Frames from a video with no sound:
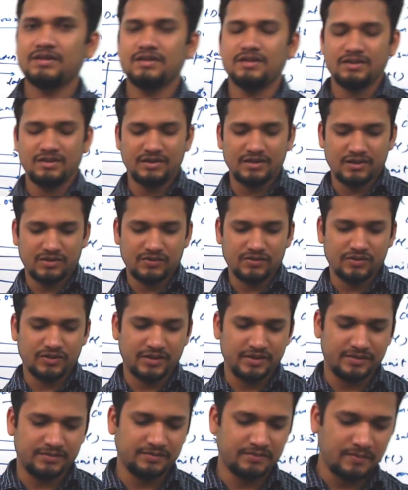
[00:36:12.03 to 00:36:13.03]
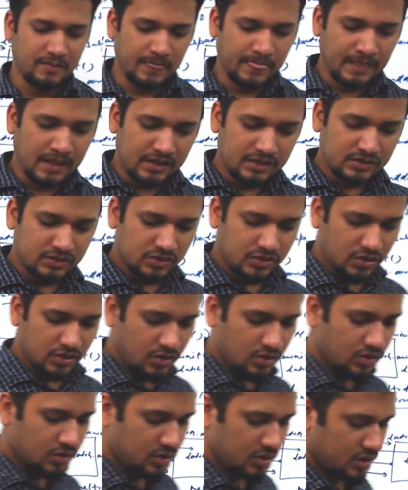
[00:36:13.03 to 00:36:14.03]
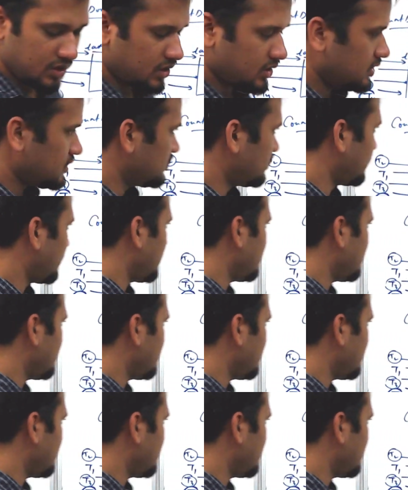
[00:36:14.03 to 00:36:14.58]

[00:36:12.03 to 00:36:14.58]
Yeah, okay. So there